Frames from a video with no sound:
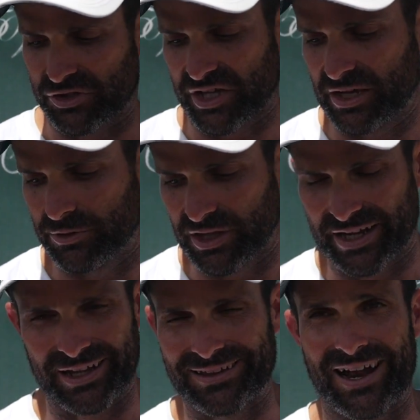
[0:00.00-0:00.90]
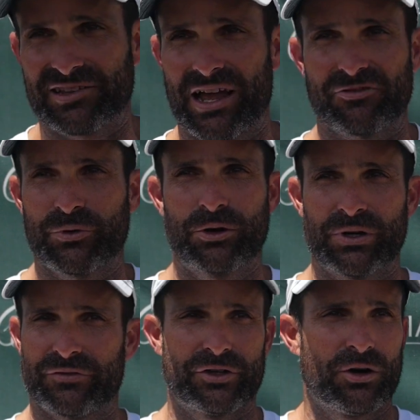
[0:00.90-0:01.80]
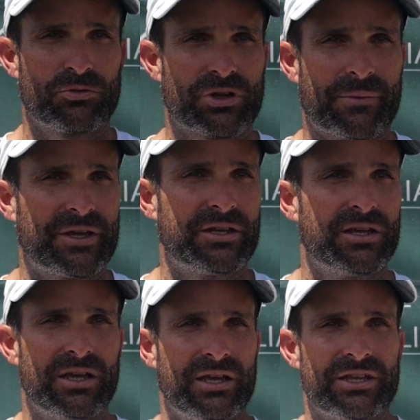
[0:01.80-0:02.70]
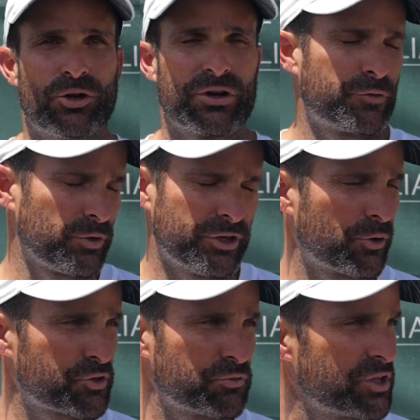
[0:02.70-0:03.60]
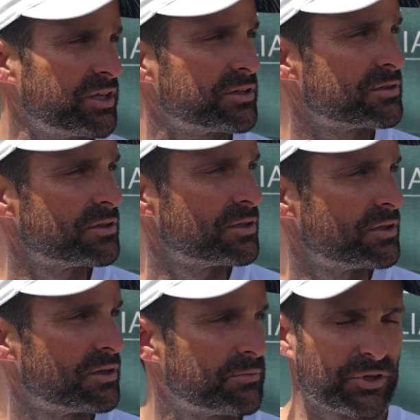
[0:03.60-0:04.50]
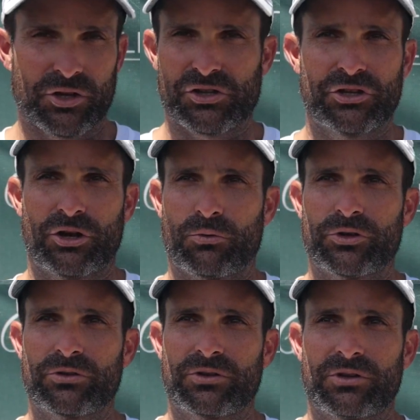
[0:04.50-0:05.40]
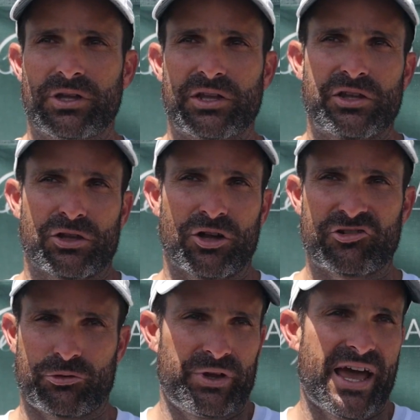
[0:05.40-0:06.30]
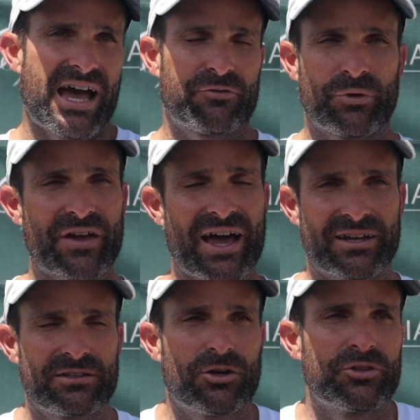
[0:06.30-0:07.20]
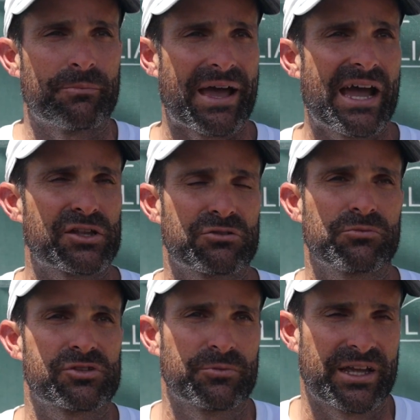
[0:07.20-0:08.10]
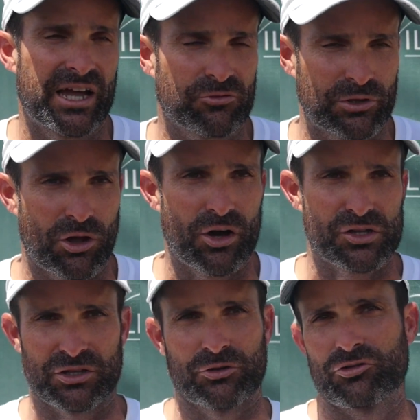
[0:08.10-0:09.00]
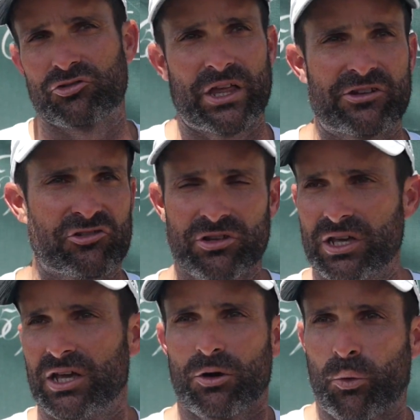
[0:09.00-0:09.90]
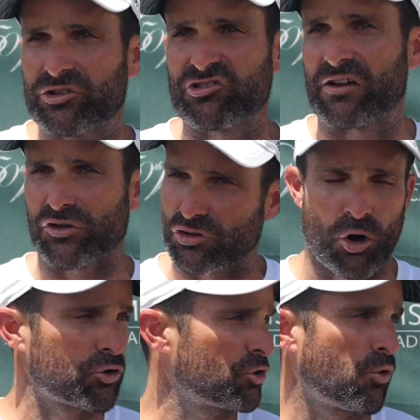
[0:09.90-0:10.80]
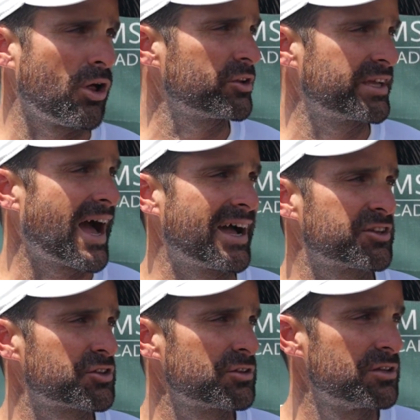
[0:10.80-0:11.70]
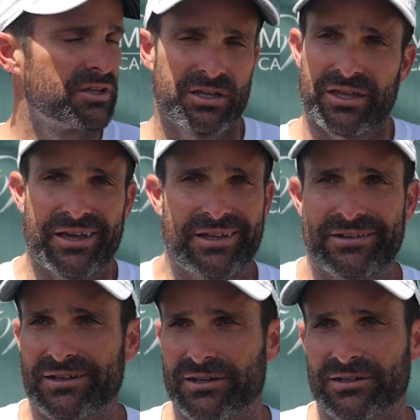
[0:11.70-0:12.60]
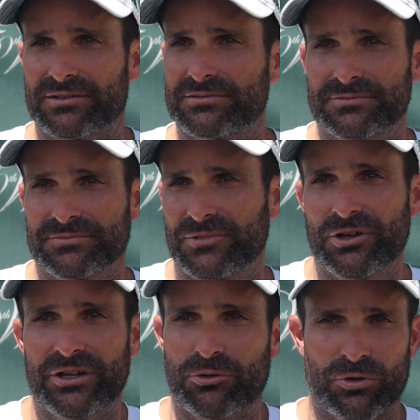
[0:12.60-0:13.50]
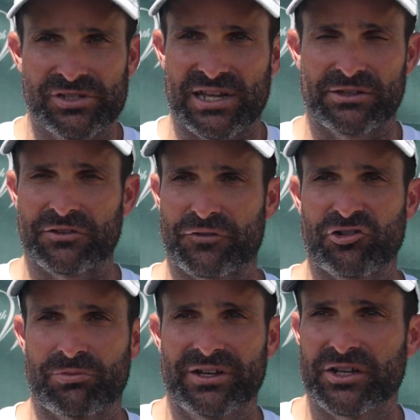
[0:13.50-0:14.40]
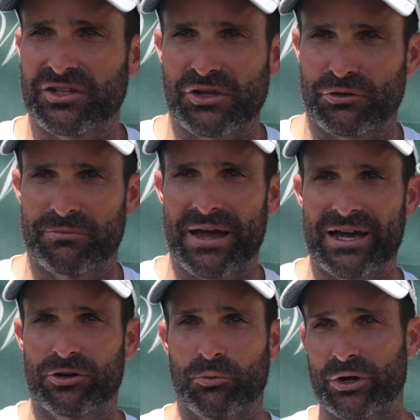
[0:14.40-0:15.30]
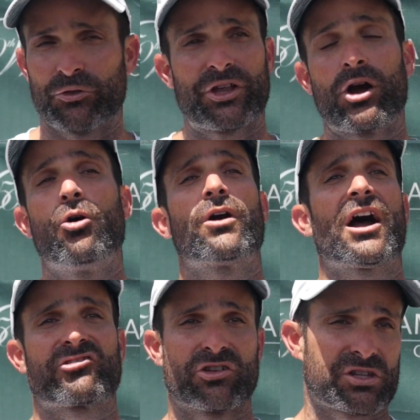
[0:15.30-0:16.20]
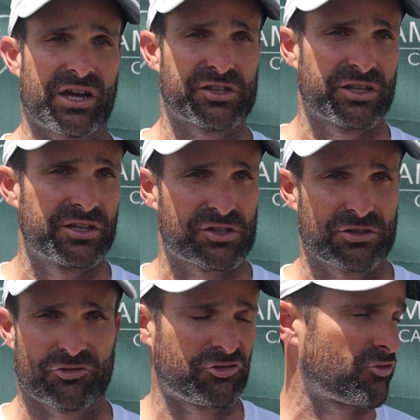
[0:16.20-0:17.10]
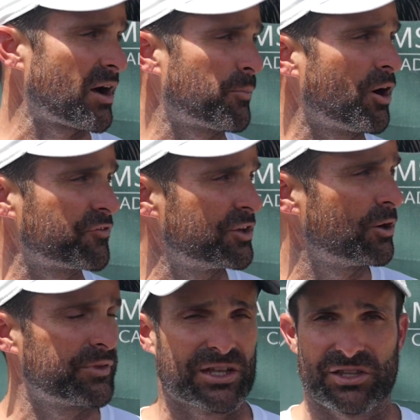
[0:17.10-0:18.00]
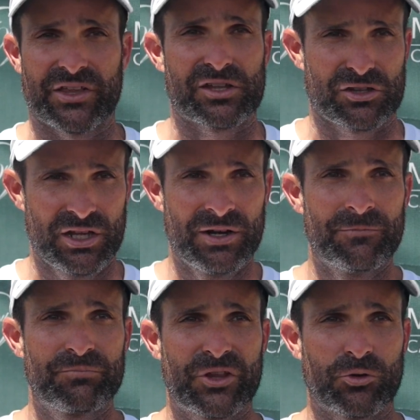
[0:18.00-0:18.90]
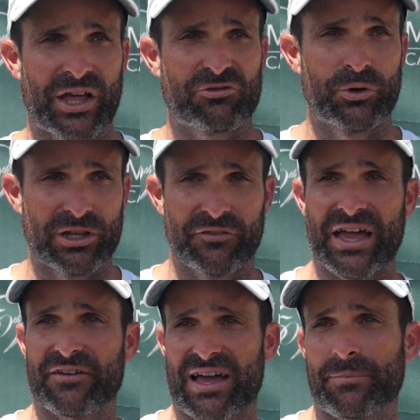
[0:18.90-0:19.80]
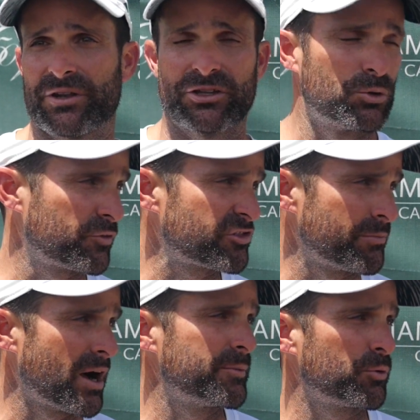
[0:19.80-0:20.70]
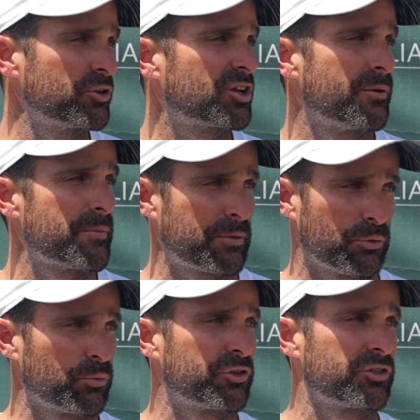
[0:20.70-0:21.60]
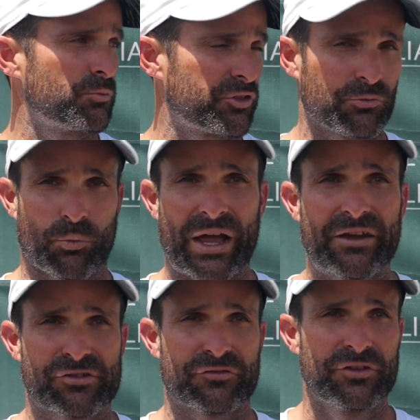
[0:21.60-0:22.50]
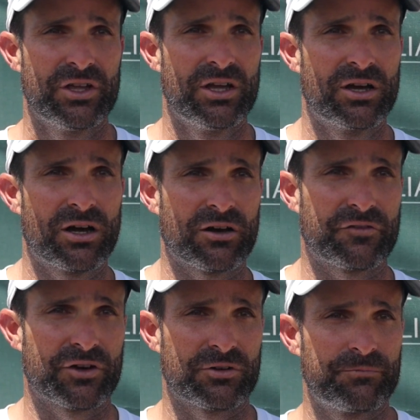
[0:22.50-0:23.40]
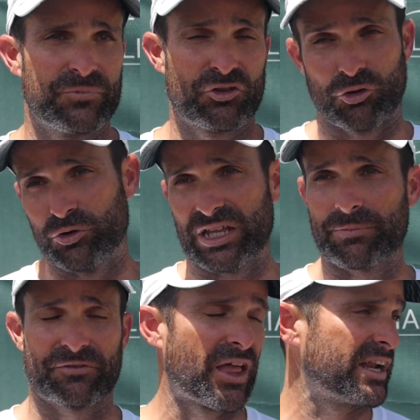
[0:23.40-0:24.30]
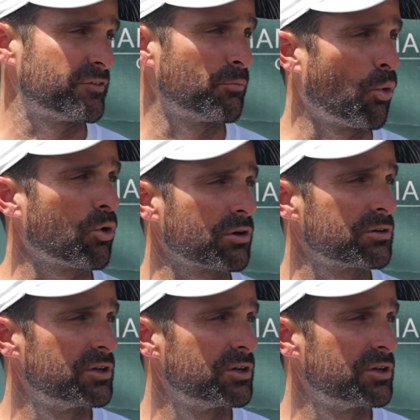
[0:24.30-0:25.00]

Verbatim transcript: to say, but like a lot of times we don't even know. I mean, you don't even really notice who's in because you know when, it's a luxury we have, and we've had it you know in the past. Some of the guys we lost, you know, they just we just have starter quality guys and uh, and who runs out to the first play doesn't necessarily matter. And we don't think, oh gosh, this guy's in. It's there's a drop off. You know, and that's and that's you know that's what we'd love to have happen at University of Miami, where you can come in with, with, ways of, of, two deep, if not even more,